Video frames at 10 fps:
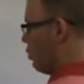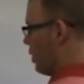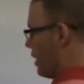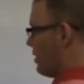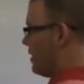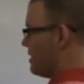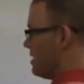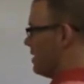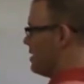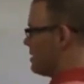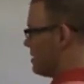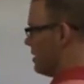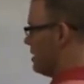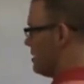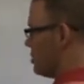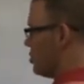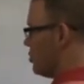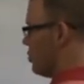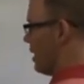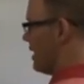one of the things that these
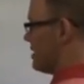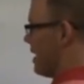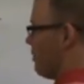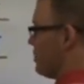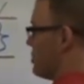two examples